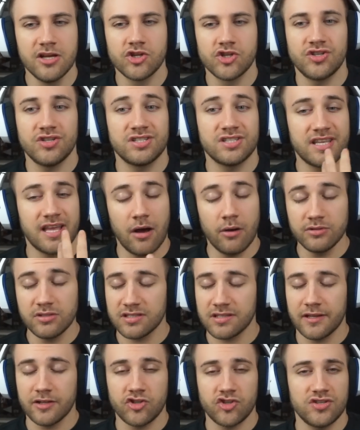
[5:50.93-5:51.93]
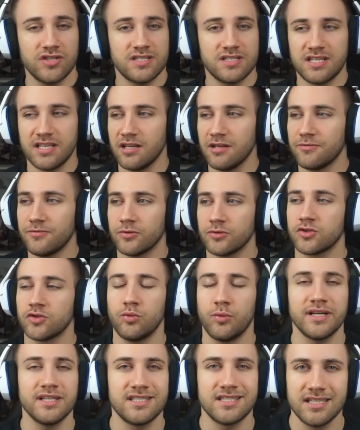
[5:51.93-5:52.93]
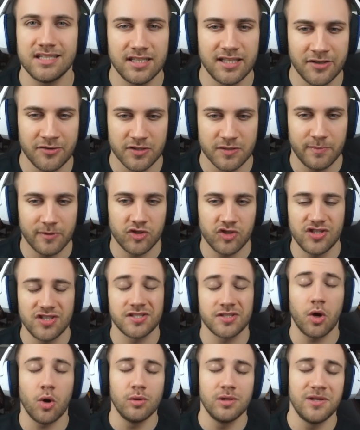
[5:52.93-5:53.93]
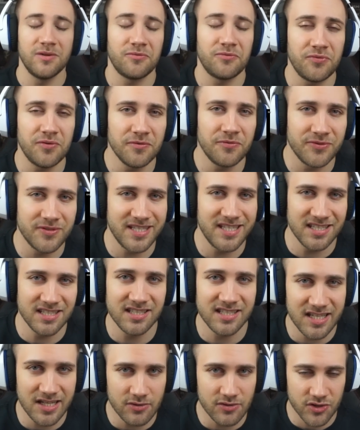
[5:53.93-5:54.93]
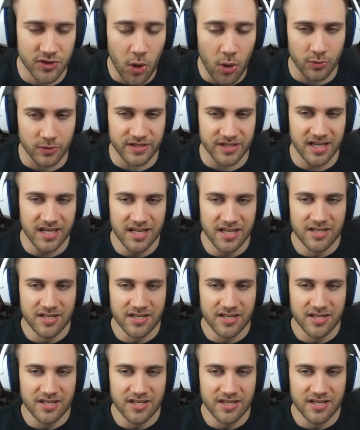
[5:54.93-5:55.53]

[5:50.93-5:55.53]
She sounds like she's singing for 20 years, but she's only 15 years old.